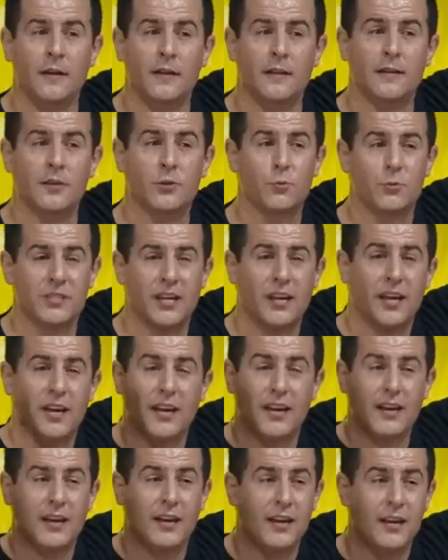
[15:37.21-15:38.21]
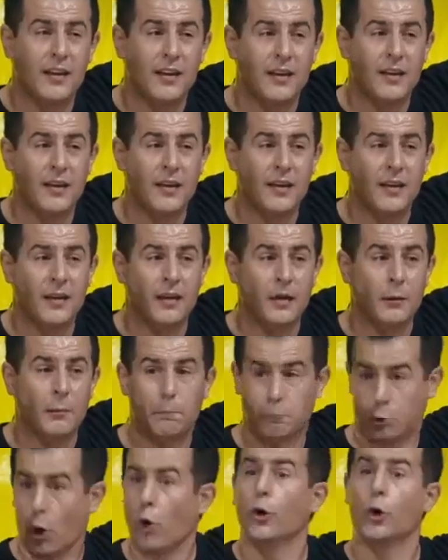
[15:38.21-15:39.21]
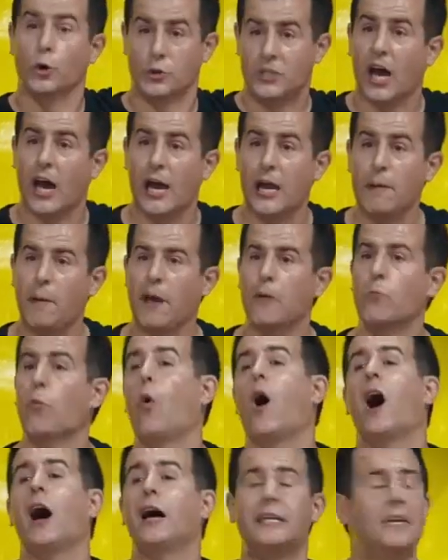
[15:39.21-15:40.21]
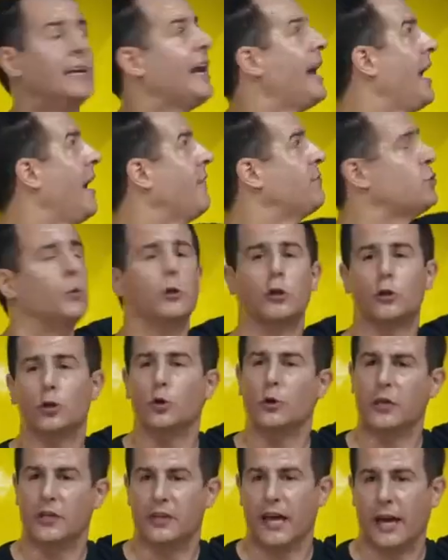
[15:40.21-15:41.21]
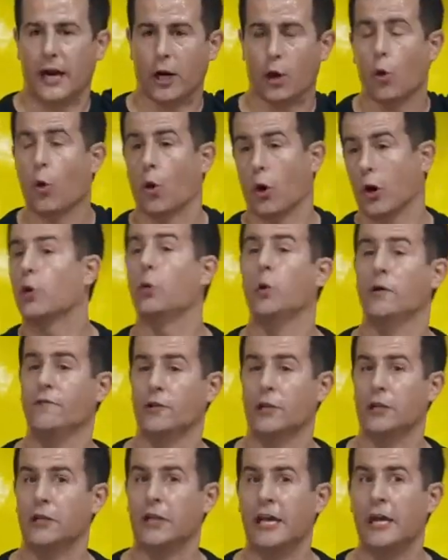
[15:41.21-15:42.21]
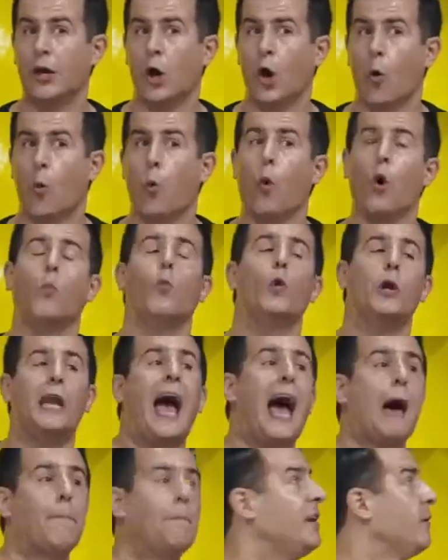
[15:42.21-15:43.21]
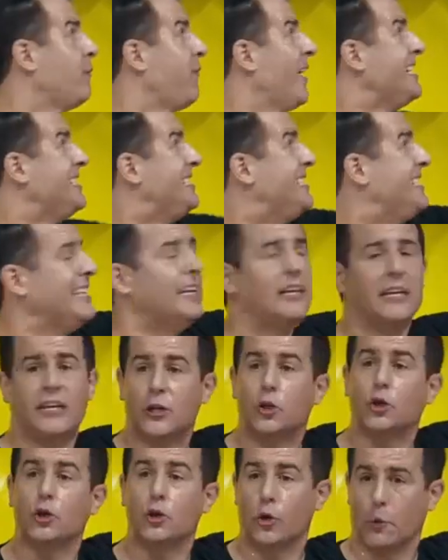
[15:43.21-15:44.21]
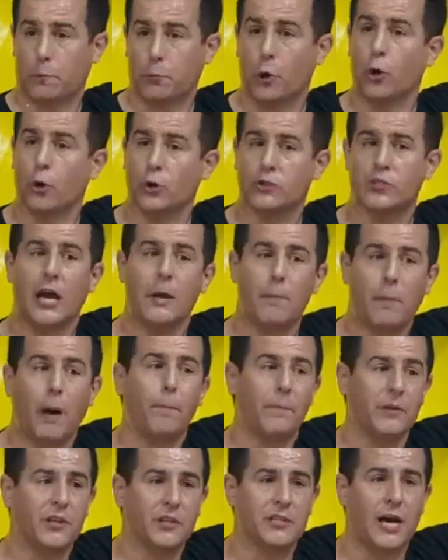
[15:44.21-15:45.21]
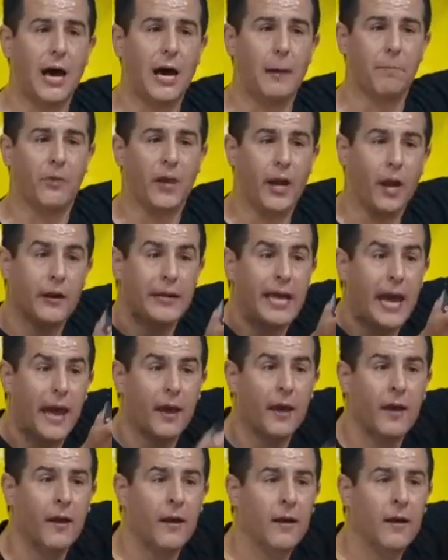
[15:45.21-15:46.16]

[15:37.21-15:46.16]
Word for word: This was a prototype, and why did I have to include it there? Or equivalently, what would happen if I didn't include a prototype up at the top there? Yeah.